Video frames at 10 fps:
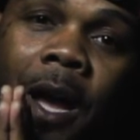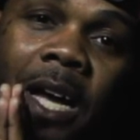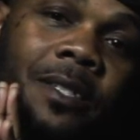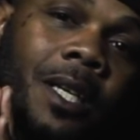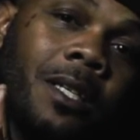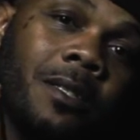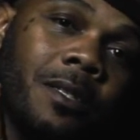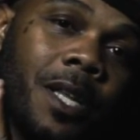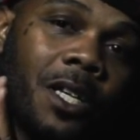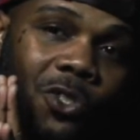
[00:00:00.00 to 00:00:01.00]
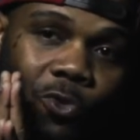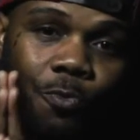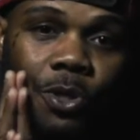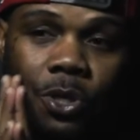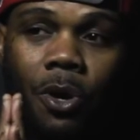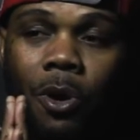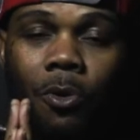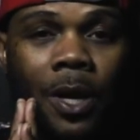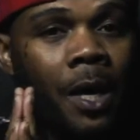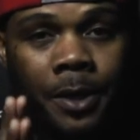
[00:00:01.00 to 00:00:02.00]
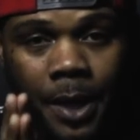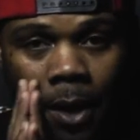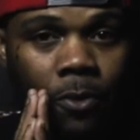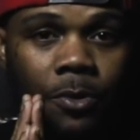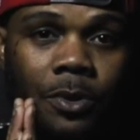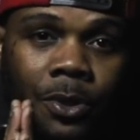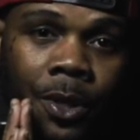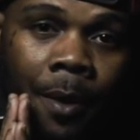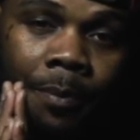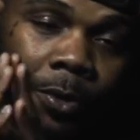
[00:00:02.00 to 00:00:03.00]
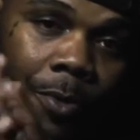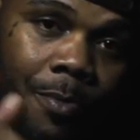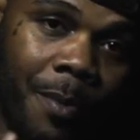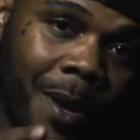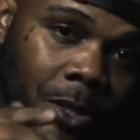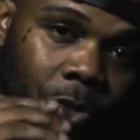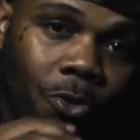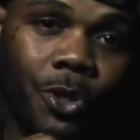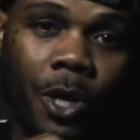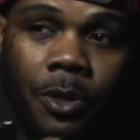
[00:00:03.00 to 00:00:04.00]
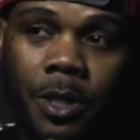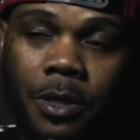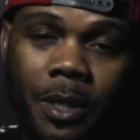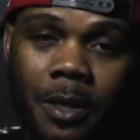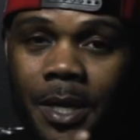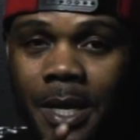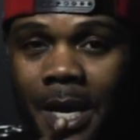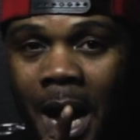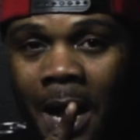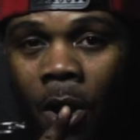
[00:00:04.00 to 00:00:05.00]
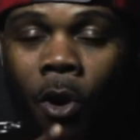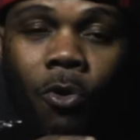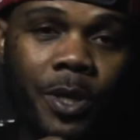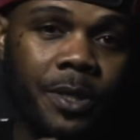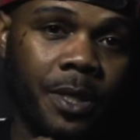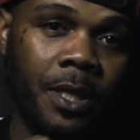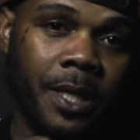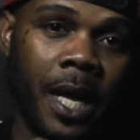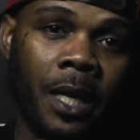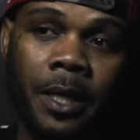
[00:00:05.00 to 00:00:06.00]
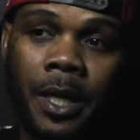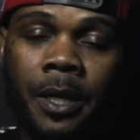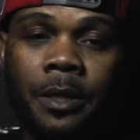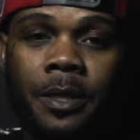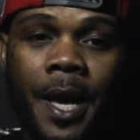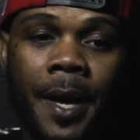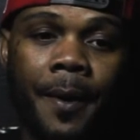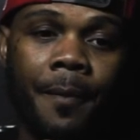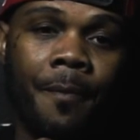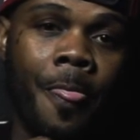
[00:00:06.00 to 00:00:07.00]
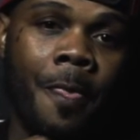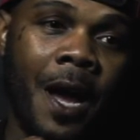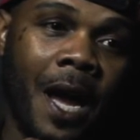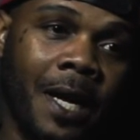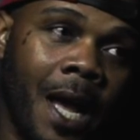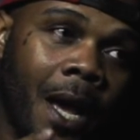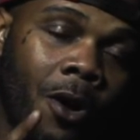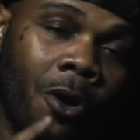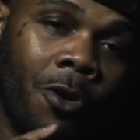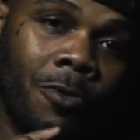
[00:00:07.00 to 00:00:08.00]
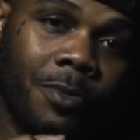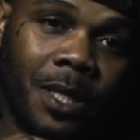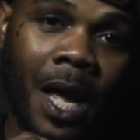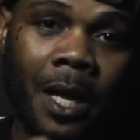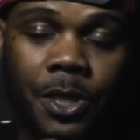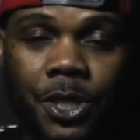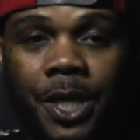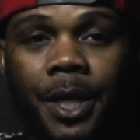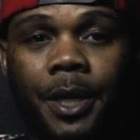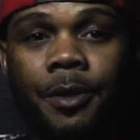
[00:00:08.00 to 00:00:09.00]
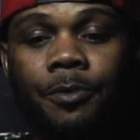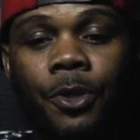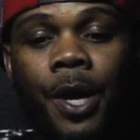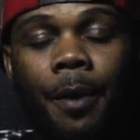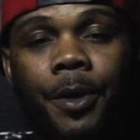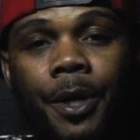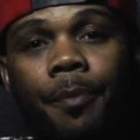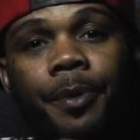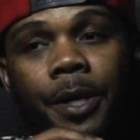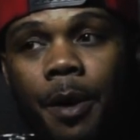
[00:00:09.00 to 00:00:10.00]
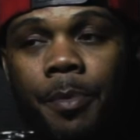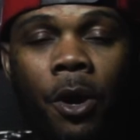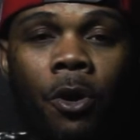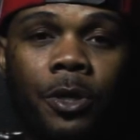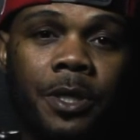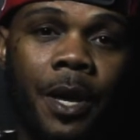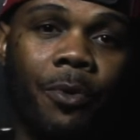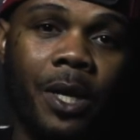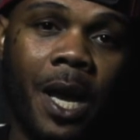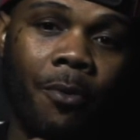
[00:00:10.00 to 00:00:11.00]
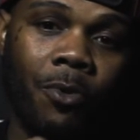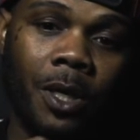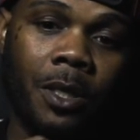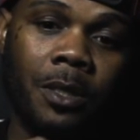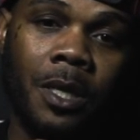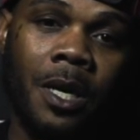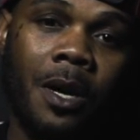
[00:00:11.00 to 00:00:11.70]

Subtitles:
I say he's the next superstar without a doubt. You know what I mean? Remember I told y'all this here. I always see talent ahead of time. I got Stylish Gene, you know what I mean, up and coming artists that we got with us.